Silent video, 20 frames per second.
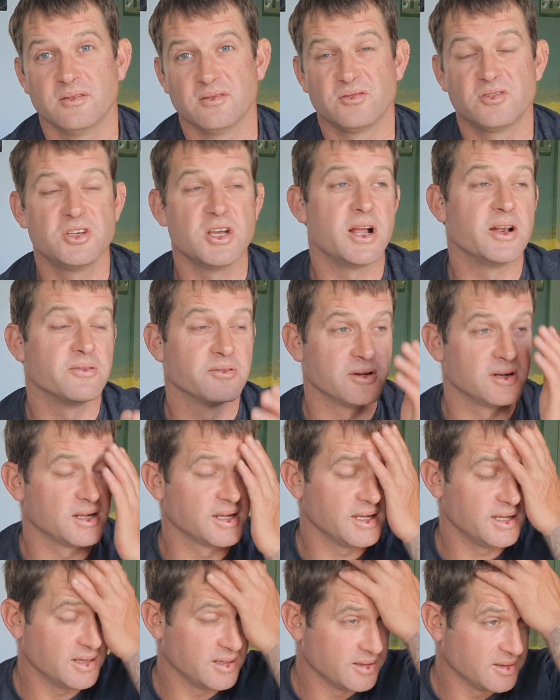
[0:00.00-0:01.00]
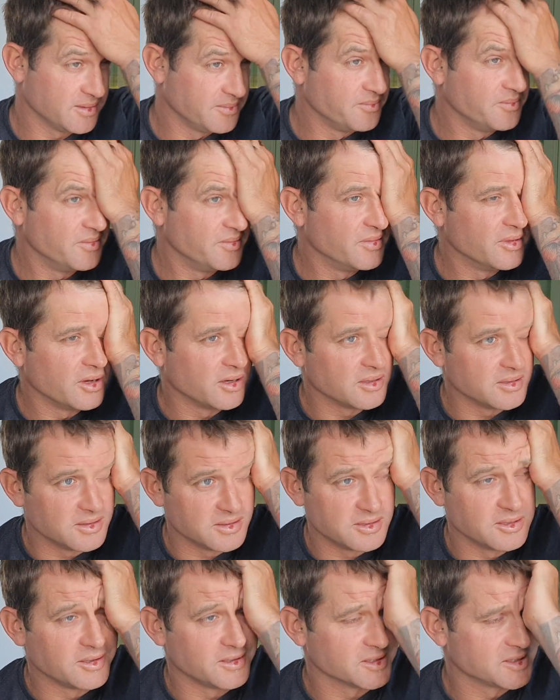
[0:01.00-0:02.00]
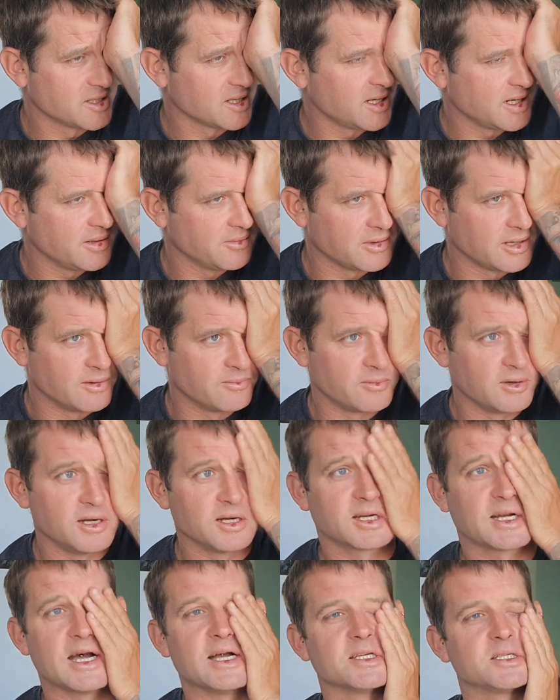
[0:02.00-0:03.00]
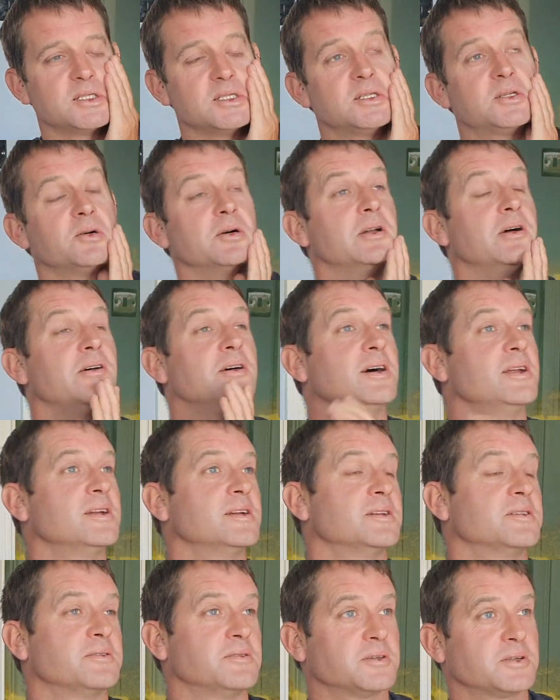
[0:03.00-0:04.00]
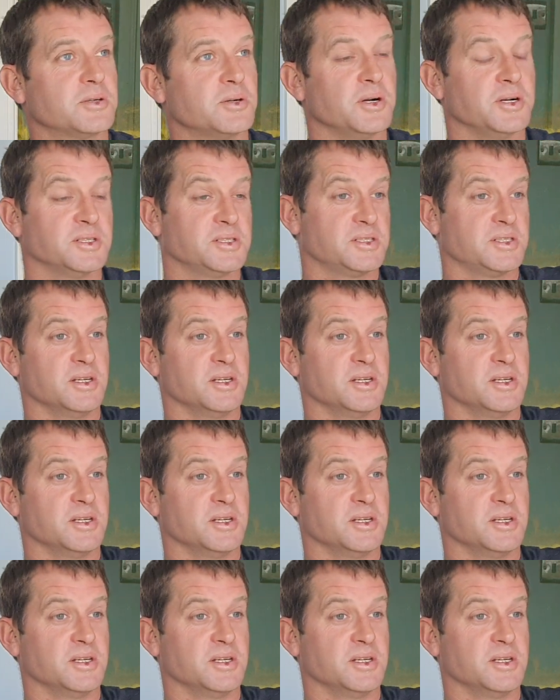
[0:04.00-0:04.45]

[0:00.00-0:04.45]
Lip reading: Generally, not saying it won't work casting to an island or across.